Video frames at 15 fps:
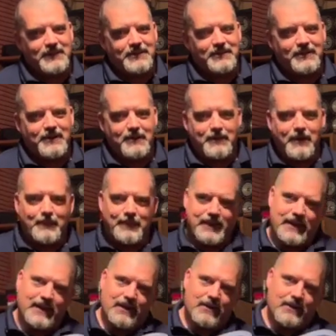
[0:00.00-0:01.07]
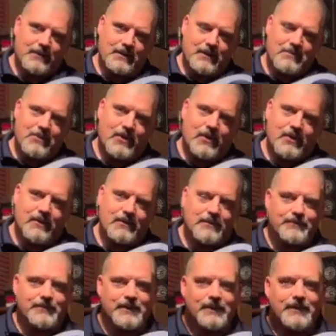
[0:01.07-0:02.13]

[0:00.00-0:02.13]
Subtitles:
so they're probably getting a little bit more of